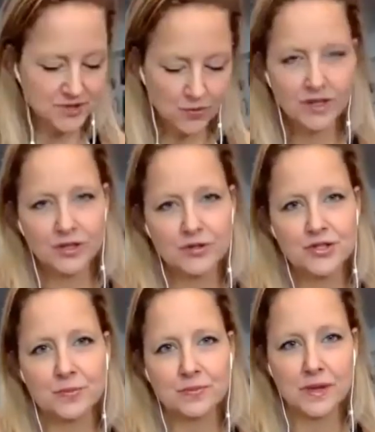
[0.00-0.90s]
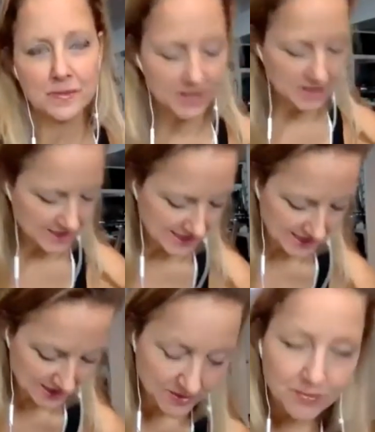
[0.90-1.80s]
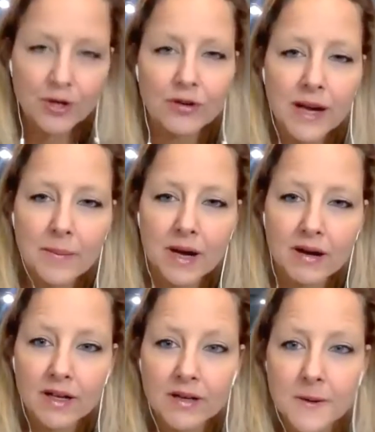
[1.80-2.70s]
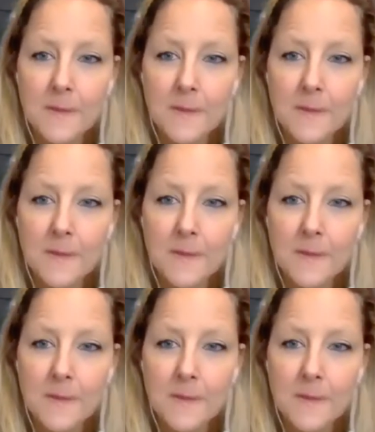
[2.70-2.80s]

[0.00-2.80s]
what do you do primarily in the program, Mara?